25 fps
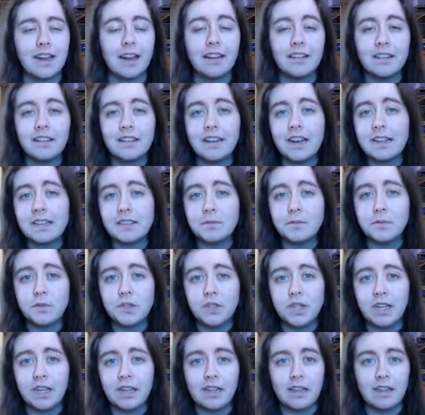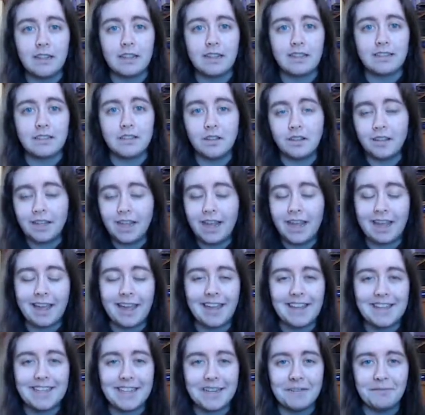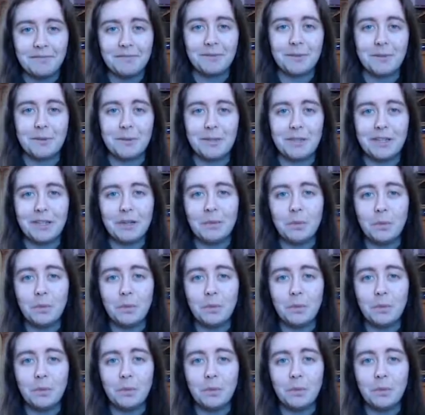standard SMG that's not the AK-74.